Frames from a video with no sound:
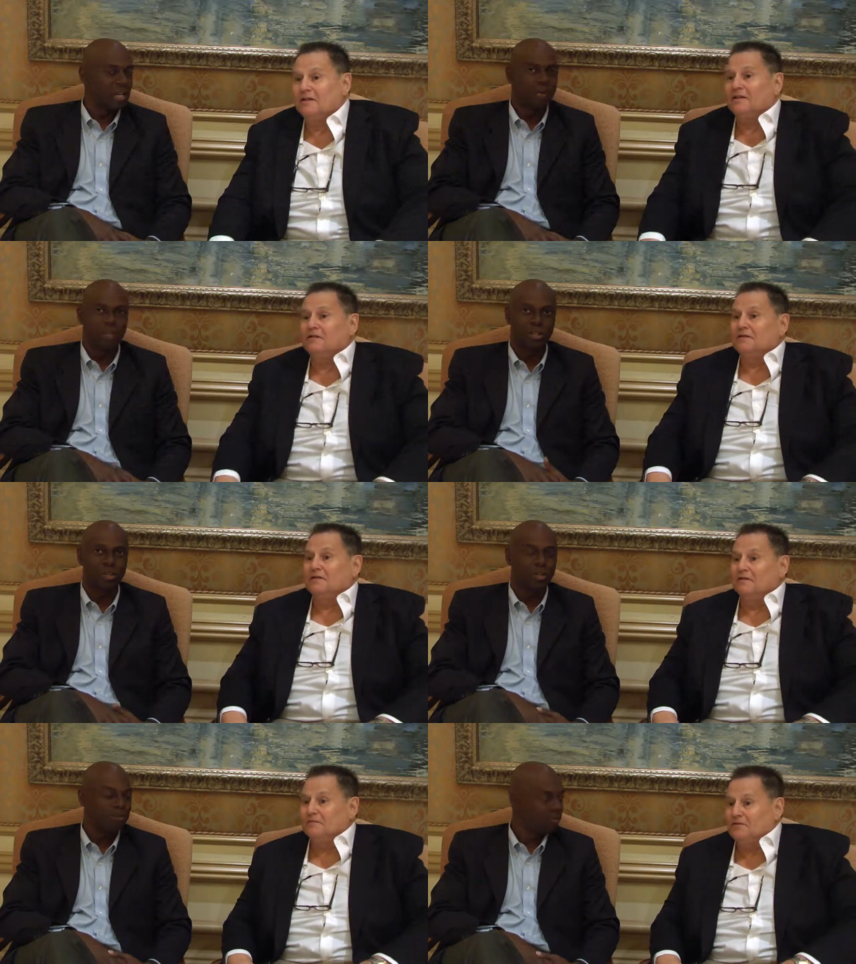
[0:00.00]
Speaker 1: time yeah.
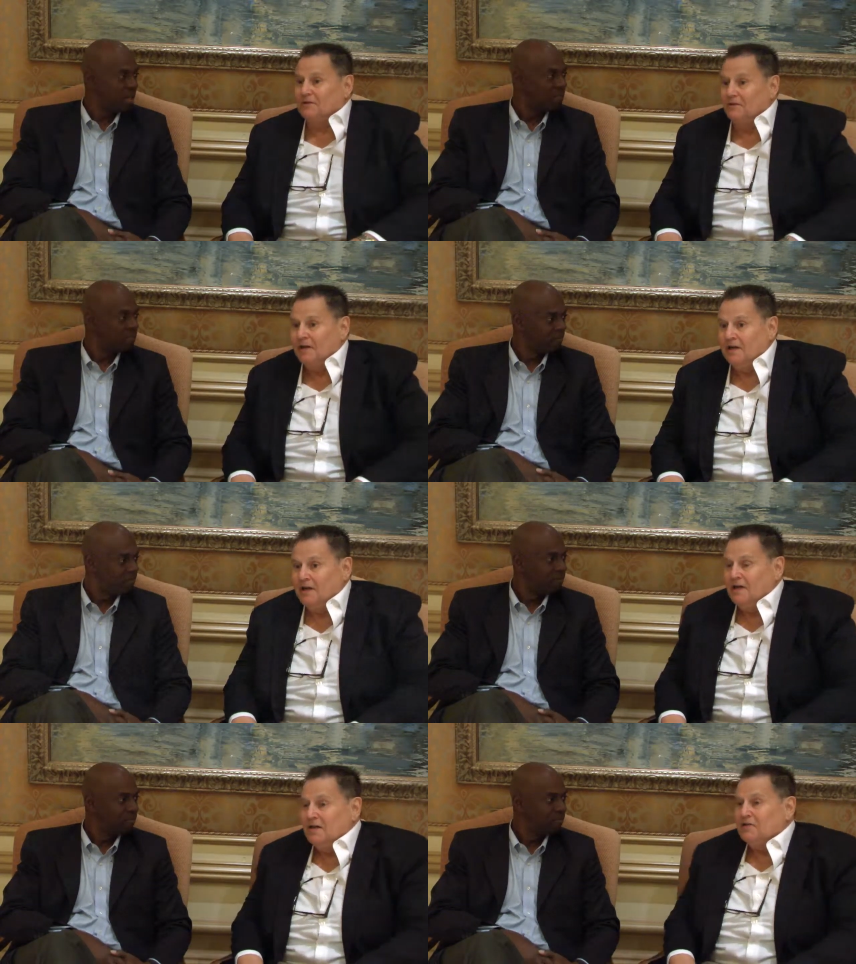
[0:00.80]
next year. So. Yeah.
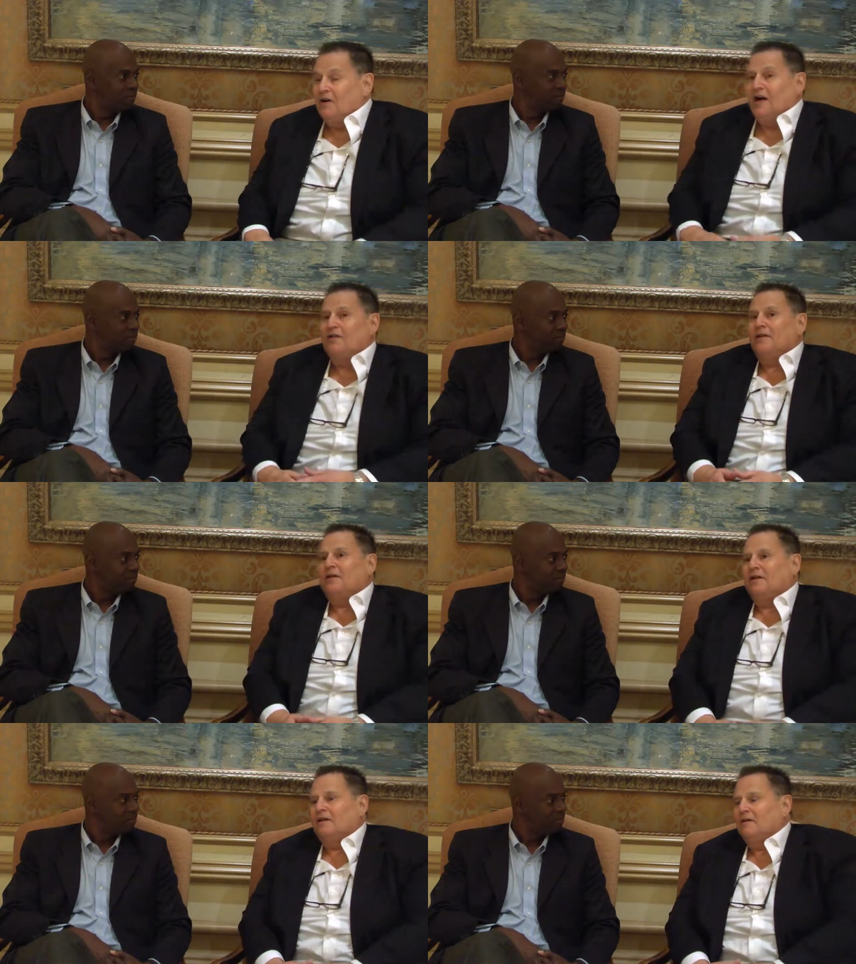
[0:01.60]
So I
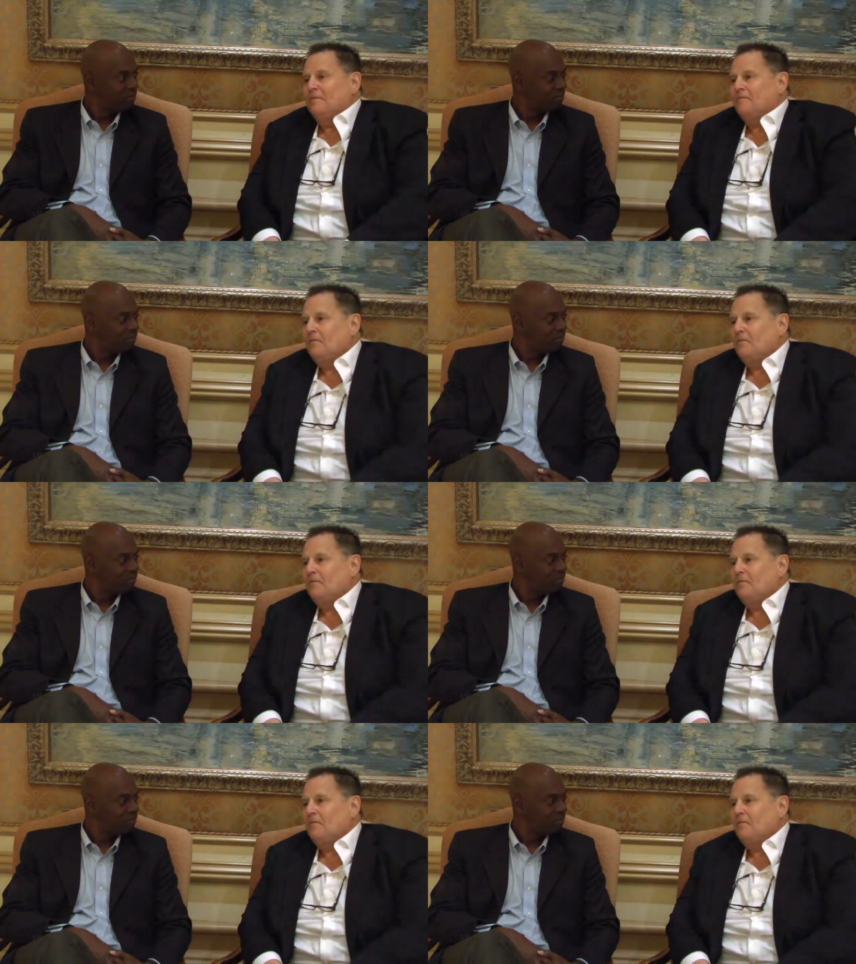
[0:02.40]
think uh,